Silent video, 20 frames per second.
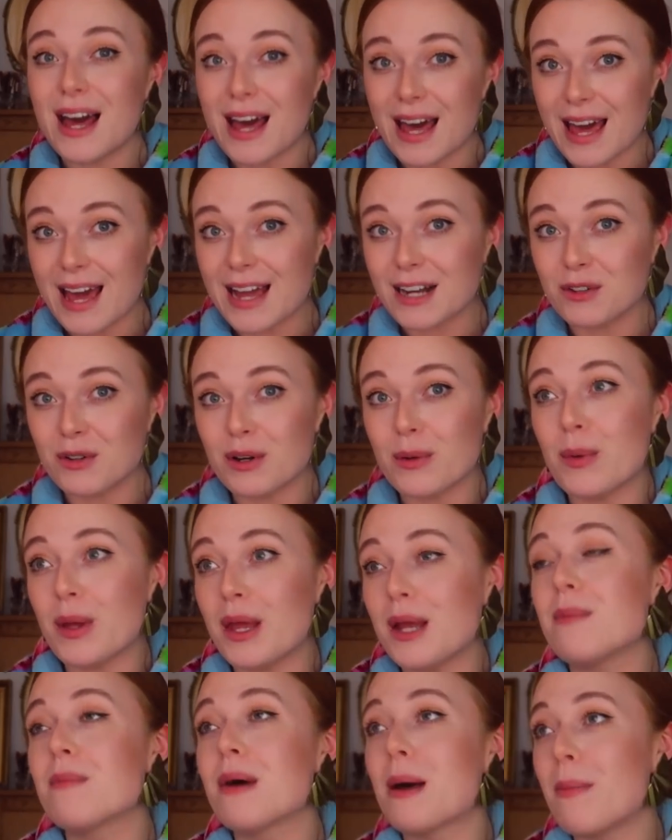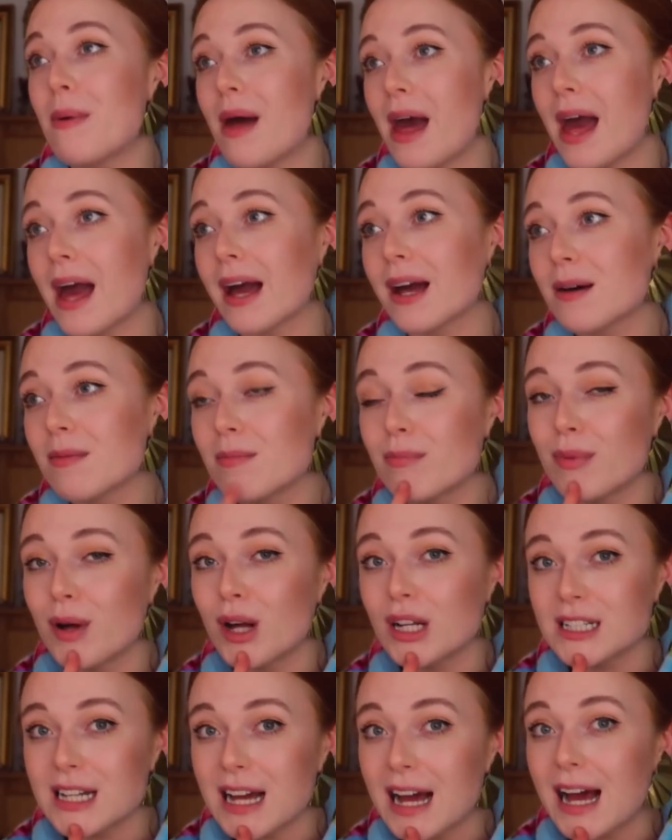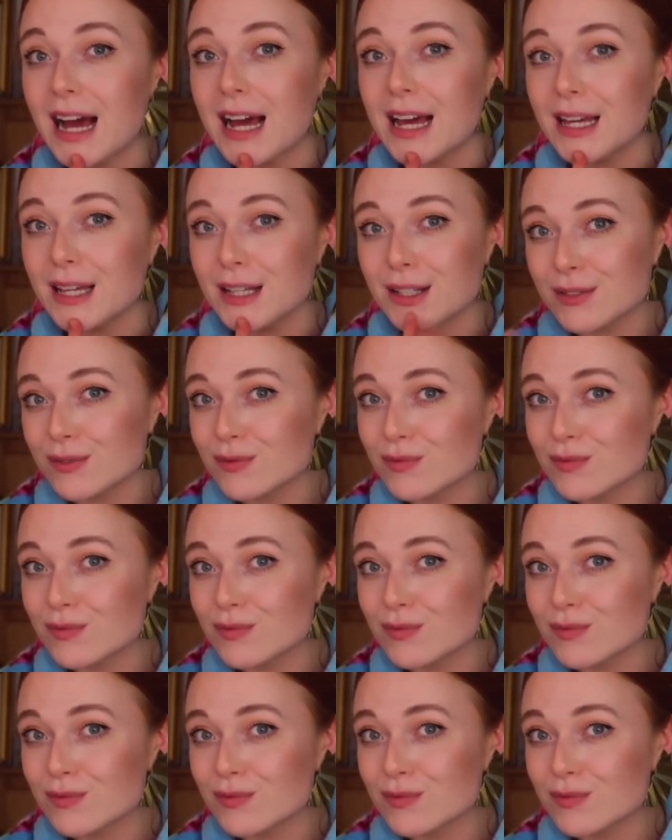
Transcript: a hand cream in my bag, but I